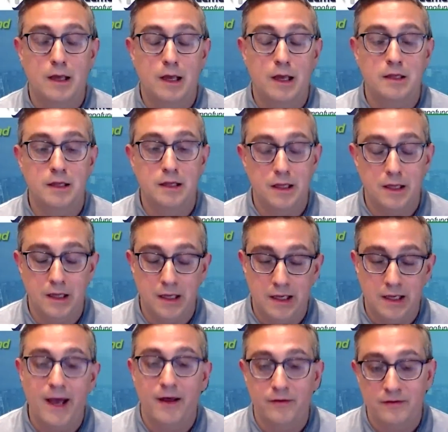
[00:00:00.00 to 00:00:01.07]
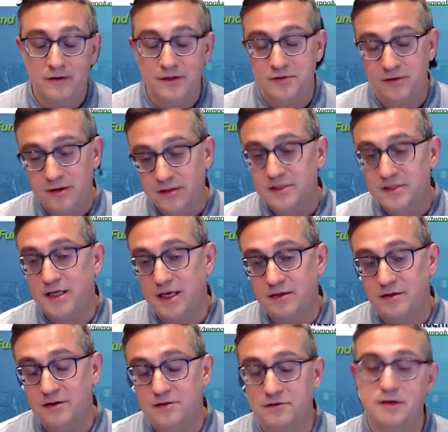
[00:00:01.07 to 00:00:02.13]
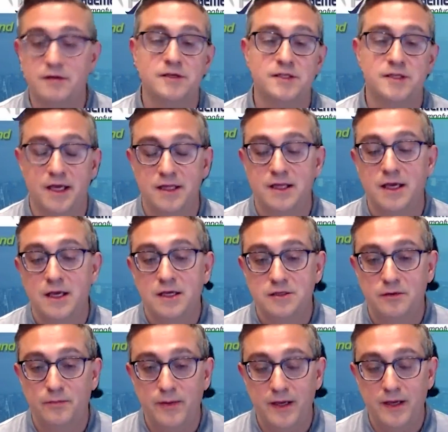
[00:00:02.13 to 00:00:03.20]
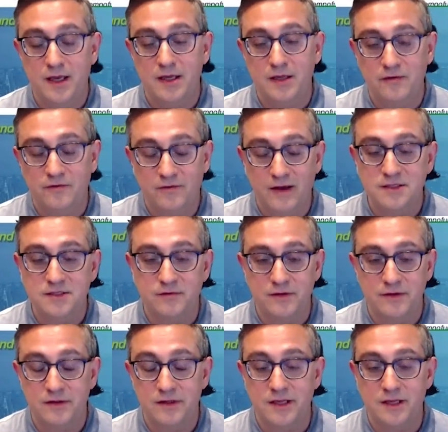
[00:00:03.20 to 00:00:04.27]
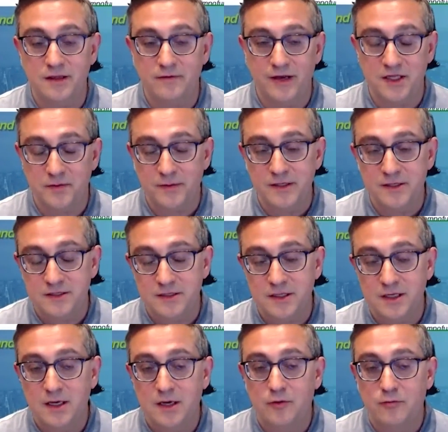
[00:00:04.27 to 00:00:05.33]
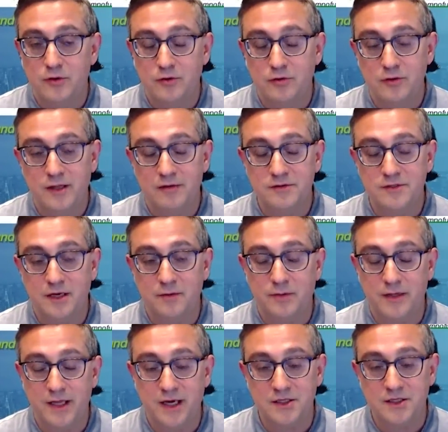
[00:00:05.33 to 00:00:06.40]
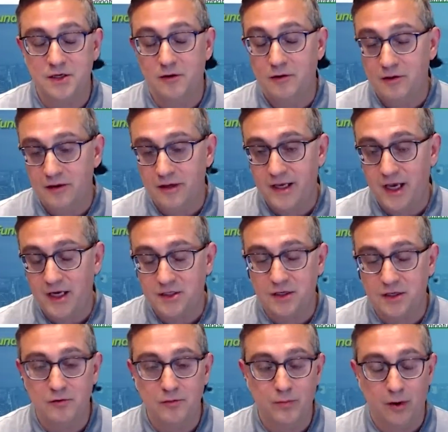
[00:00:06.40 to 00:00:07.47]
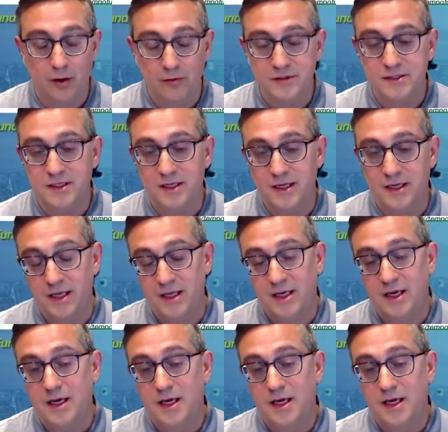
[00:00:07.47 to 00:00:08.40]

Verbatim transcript: And again, there's real estate and there's real estate. So picking defensive real estate investments with good downside protection, good location, good bones, and a